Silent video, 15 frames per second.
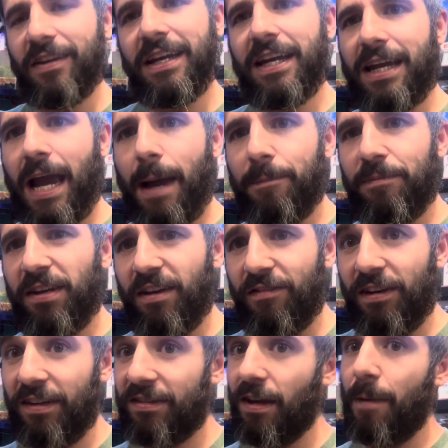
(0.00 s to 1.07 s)
and in
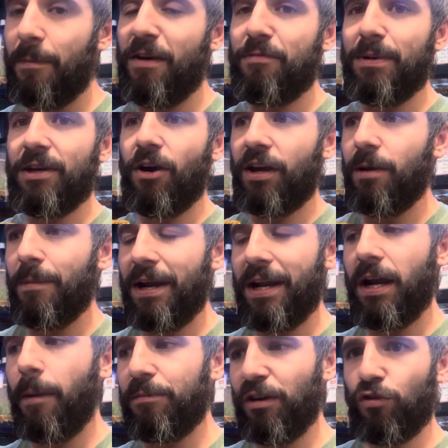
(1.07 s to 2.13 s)
captivity, some have been
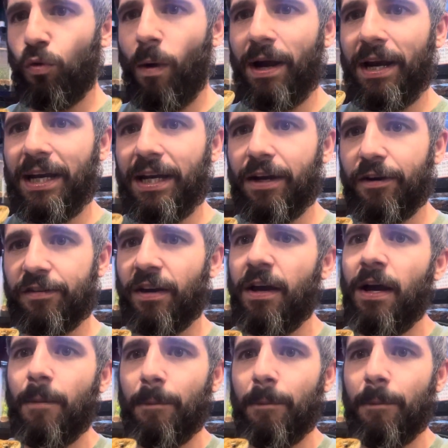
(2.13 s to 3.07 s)
documented up to 20 years,